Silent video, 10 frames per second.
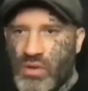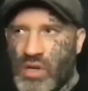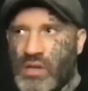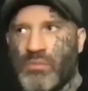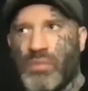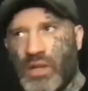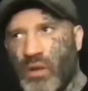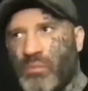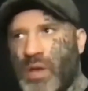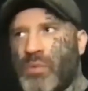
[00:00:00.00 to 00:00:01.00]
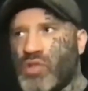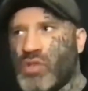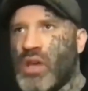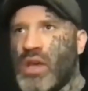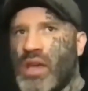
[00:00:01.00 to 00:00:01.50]
And you know, people
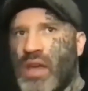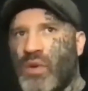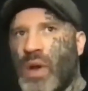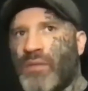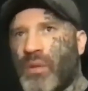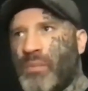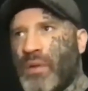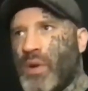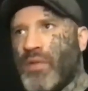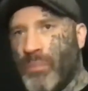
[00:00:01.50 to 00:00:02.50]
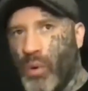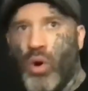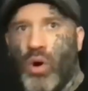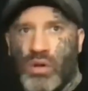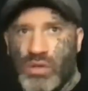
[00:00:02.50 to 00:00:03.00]
should, if you have the
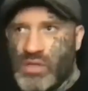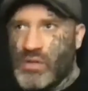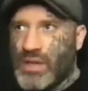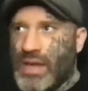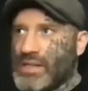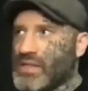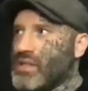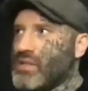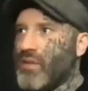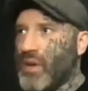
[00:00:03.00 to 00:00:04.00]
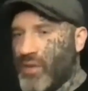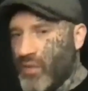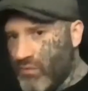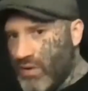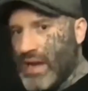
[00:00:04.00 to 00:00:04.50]
balls, so the guys listening, if you have
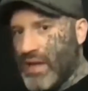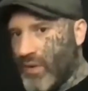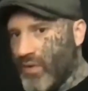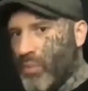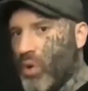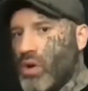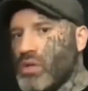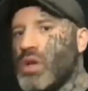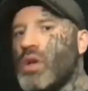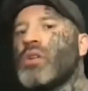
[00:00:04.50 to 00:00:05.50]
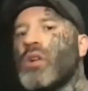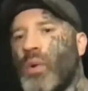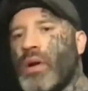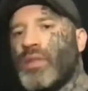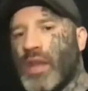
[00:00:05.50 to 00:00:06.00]
the balls, go
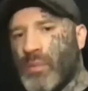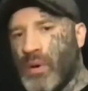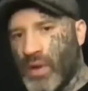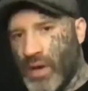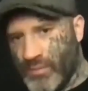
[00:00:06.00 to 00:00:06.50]
away and think about that.